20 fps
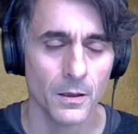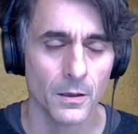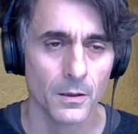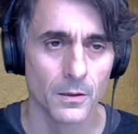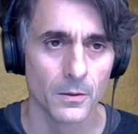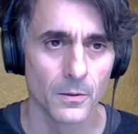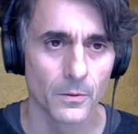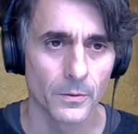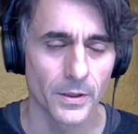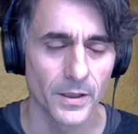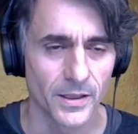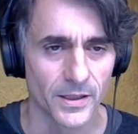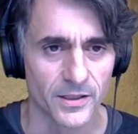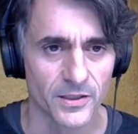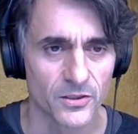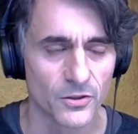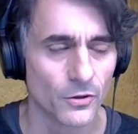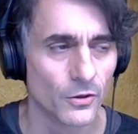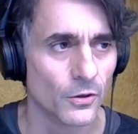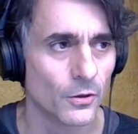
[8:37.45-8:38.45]
Okay,
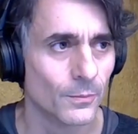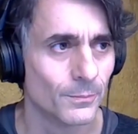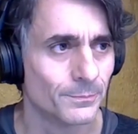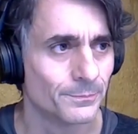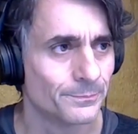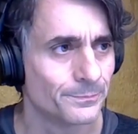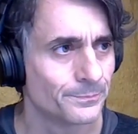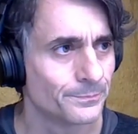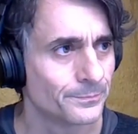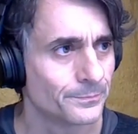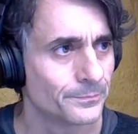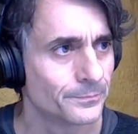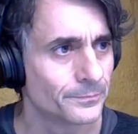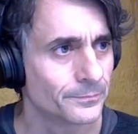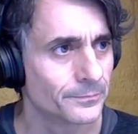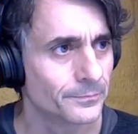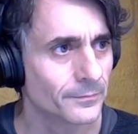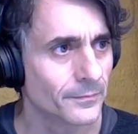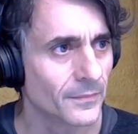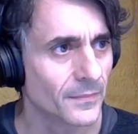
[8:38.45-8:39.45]
so
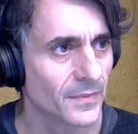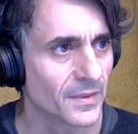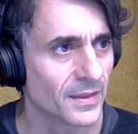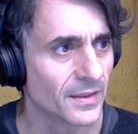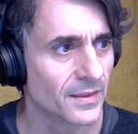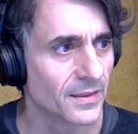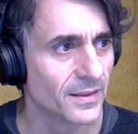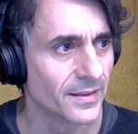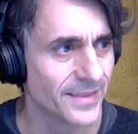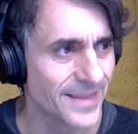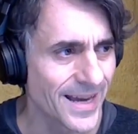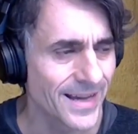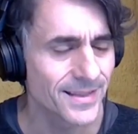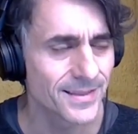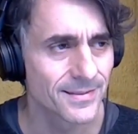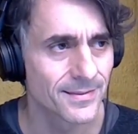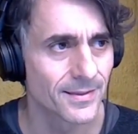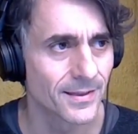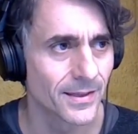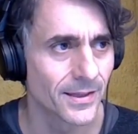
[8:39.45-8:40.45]
the next
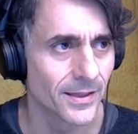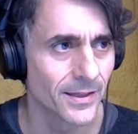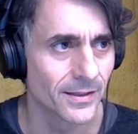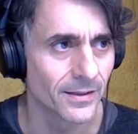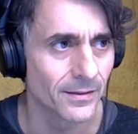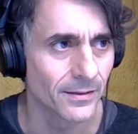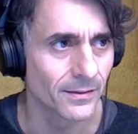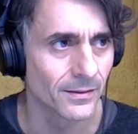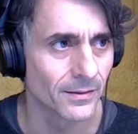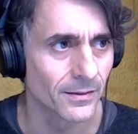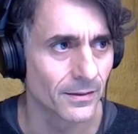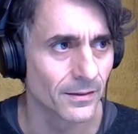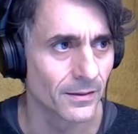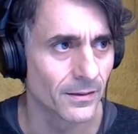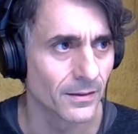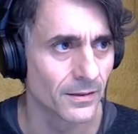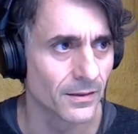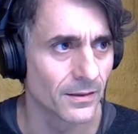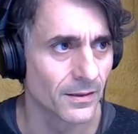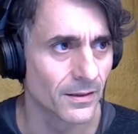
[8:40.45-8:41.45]
thing
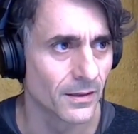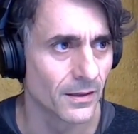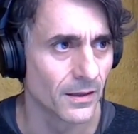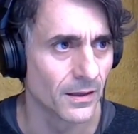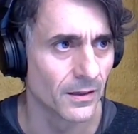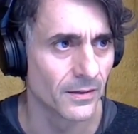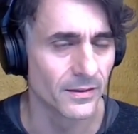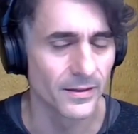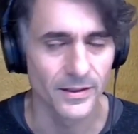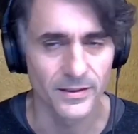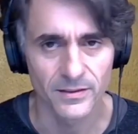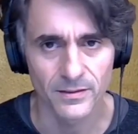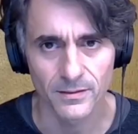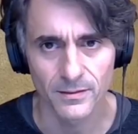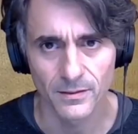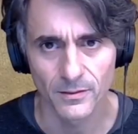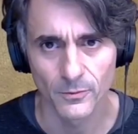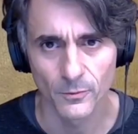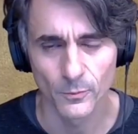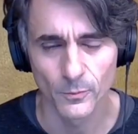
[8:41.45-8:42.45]
that
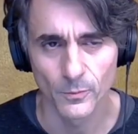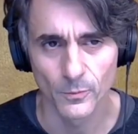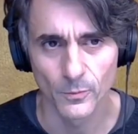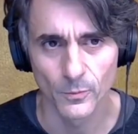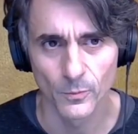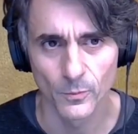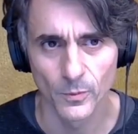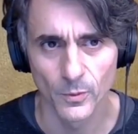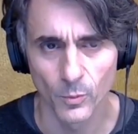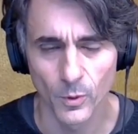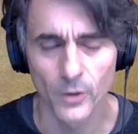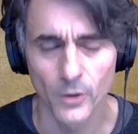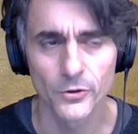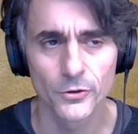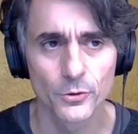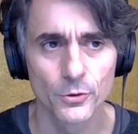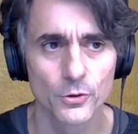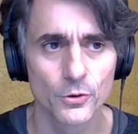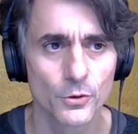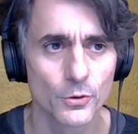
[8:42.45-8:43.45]
we want to
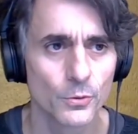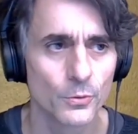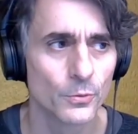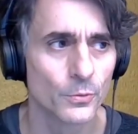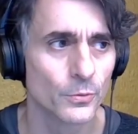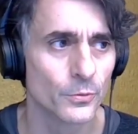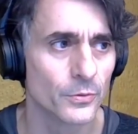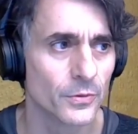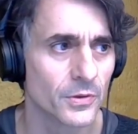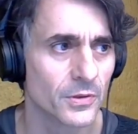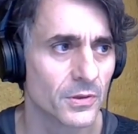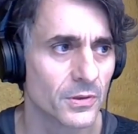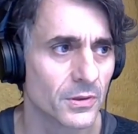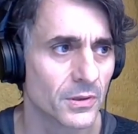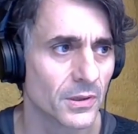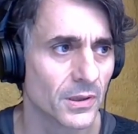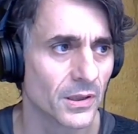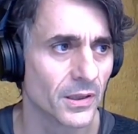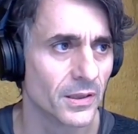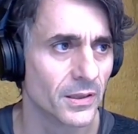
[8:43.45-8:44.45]
use
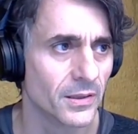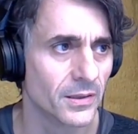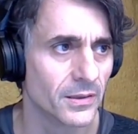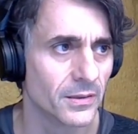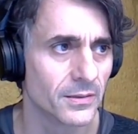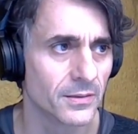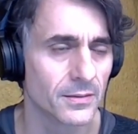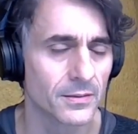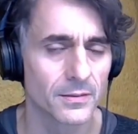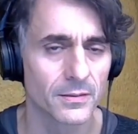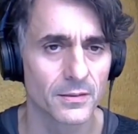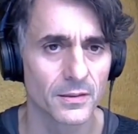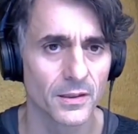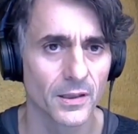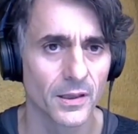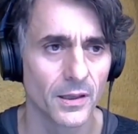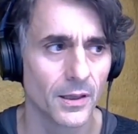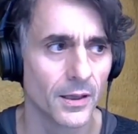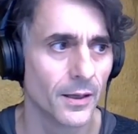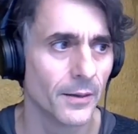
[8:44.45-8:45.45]
is
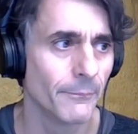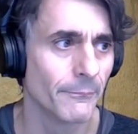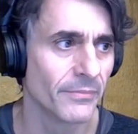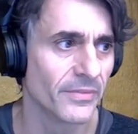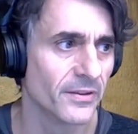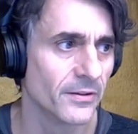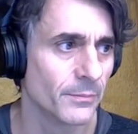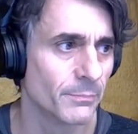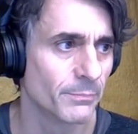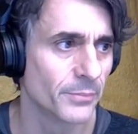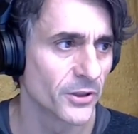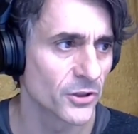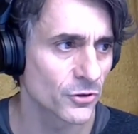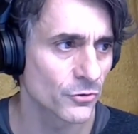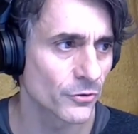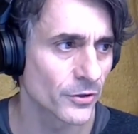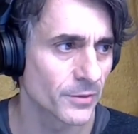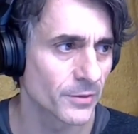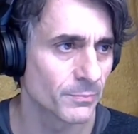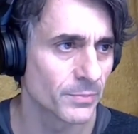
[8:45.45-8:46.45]
the
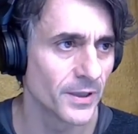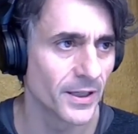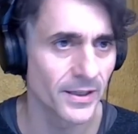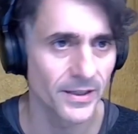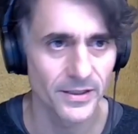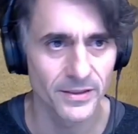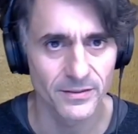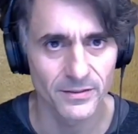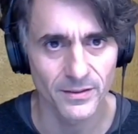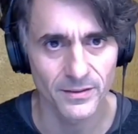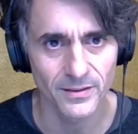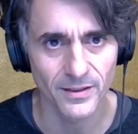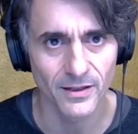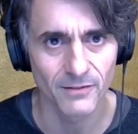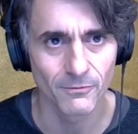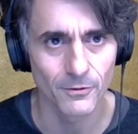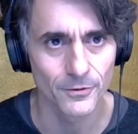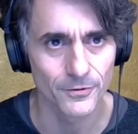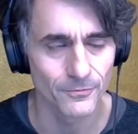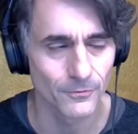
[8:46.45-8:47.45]
PitchGrid plugin that I
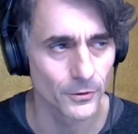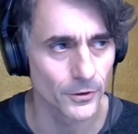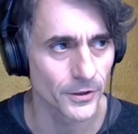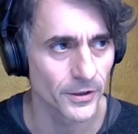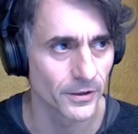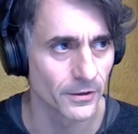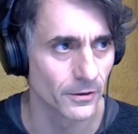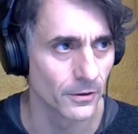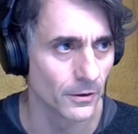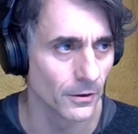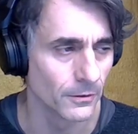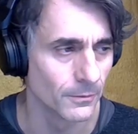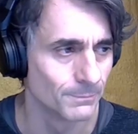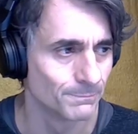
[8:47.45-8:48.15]
was working on.